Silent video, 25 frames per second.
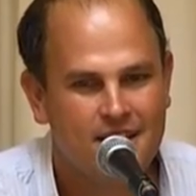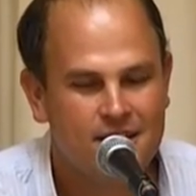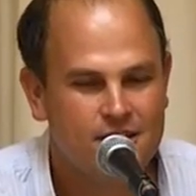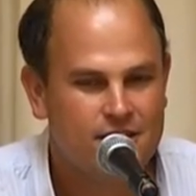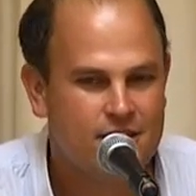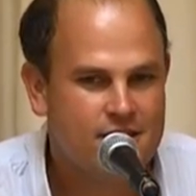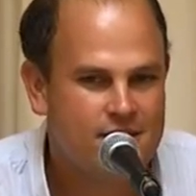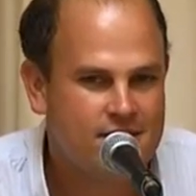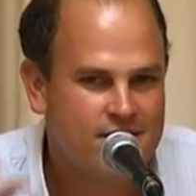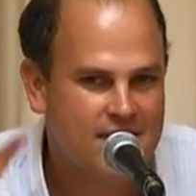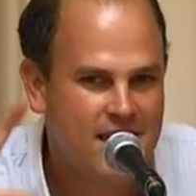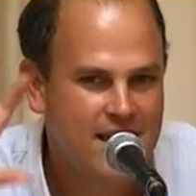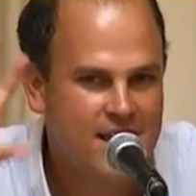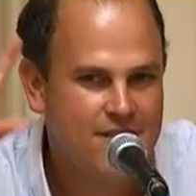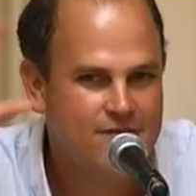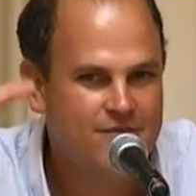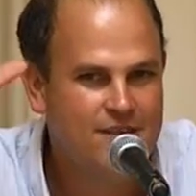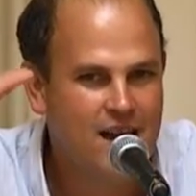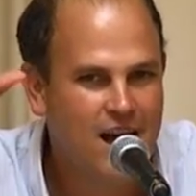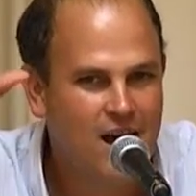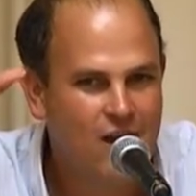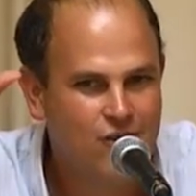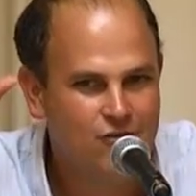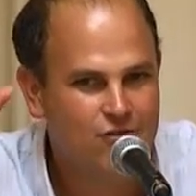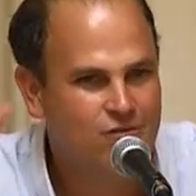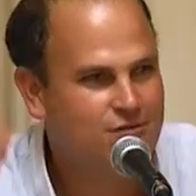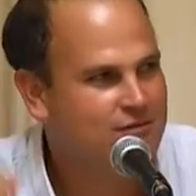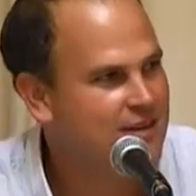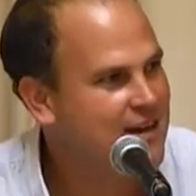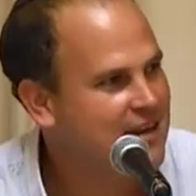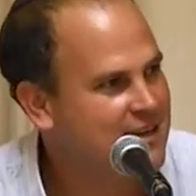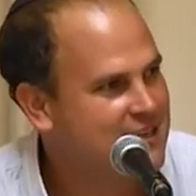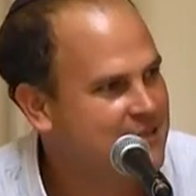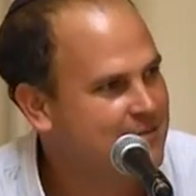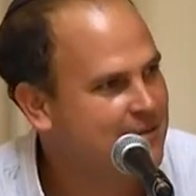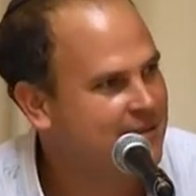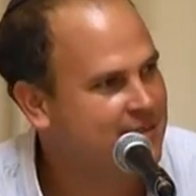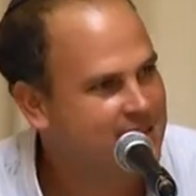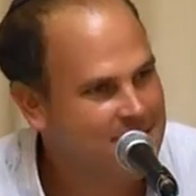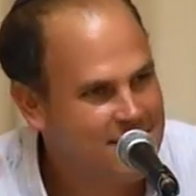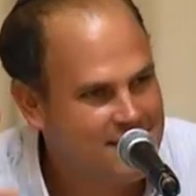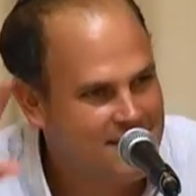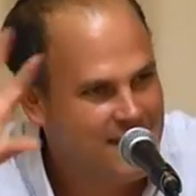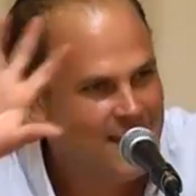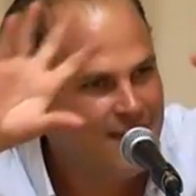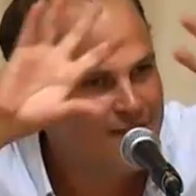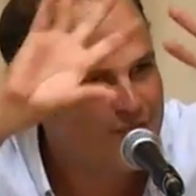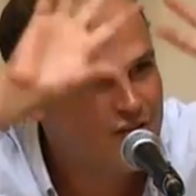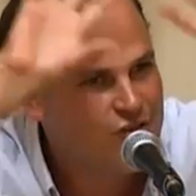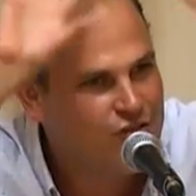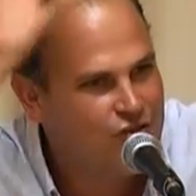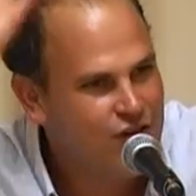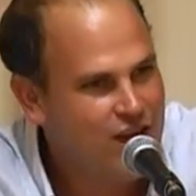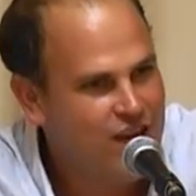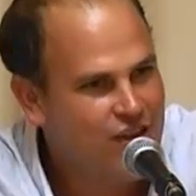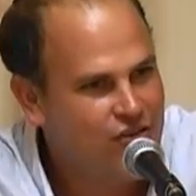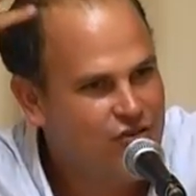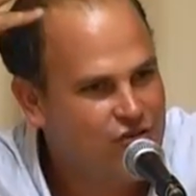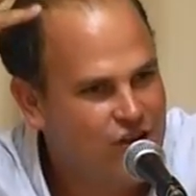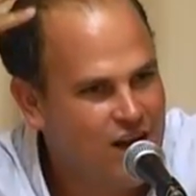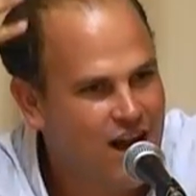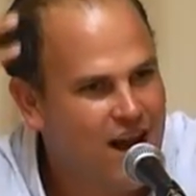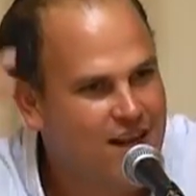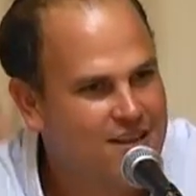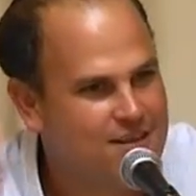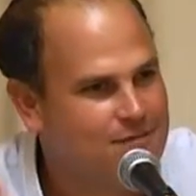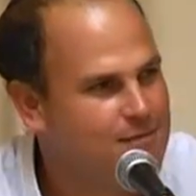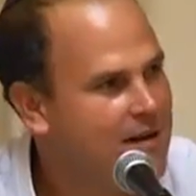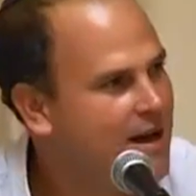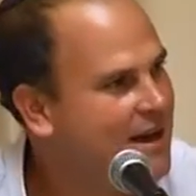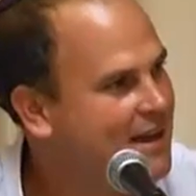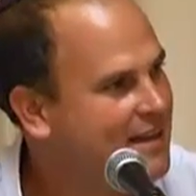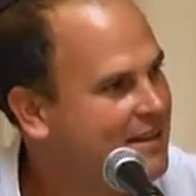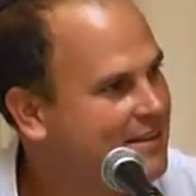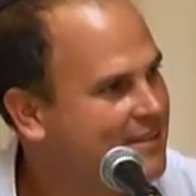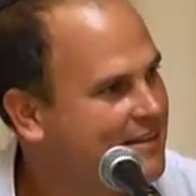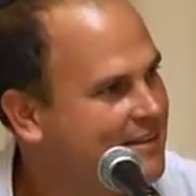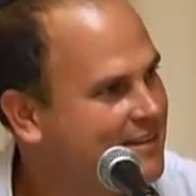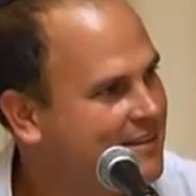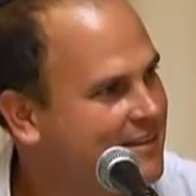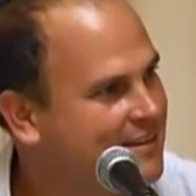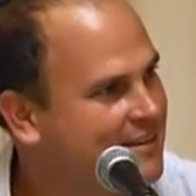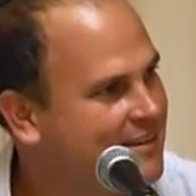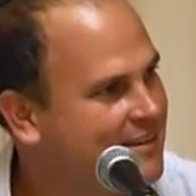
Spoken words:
To save Nachshon Vaxman, to change God's mind.